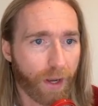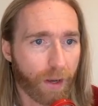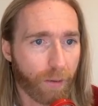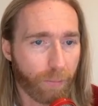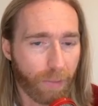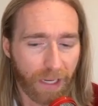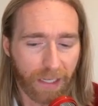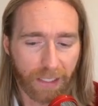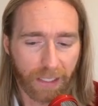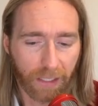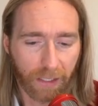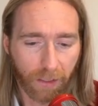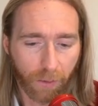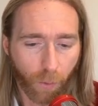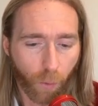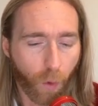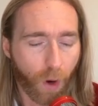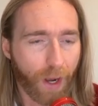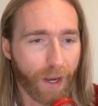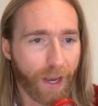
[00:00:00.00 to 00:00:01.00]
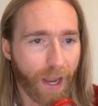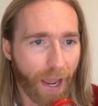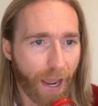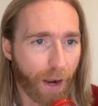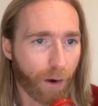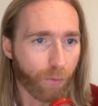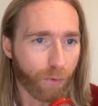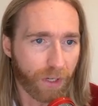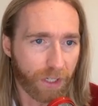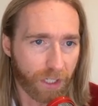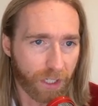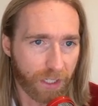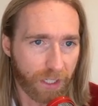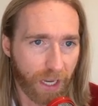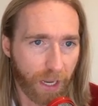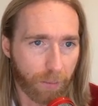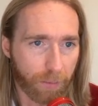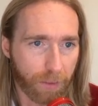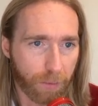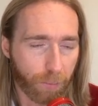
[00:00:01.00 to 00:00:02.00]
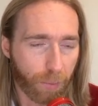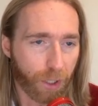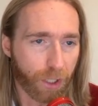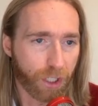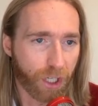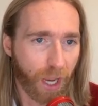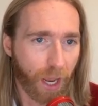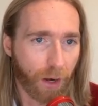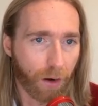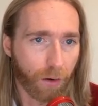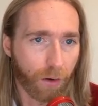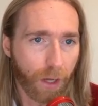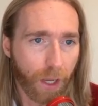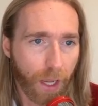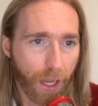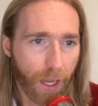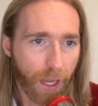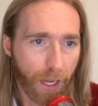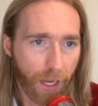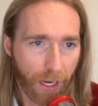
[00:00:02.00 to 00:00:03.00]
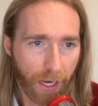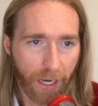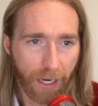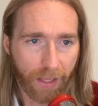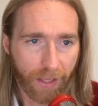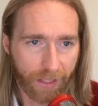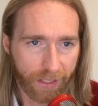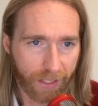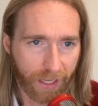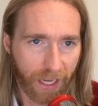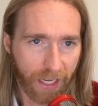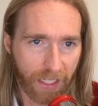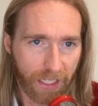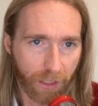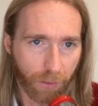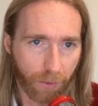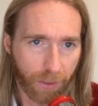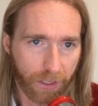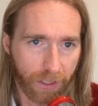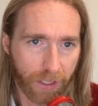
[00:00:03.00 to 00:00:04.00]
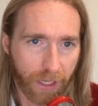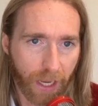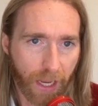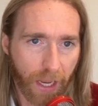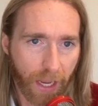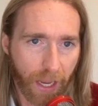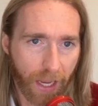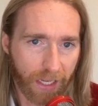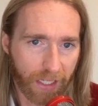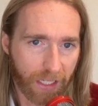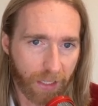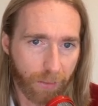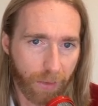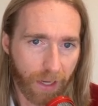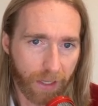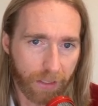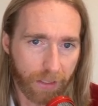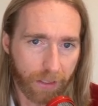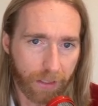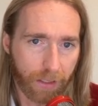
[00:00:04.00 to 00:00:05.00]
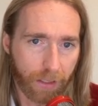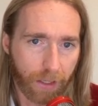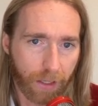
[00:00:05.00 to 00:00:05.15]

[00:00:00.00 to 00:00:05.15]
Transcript: basically one outreach attempt per channel. And in this case, it was SMS,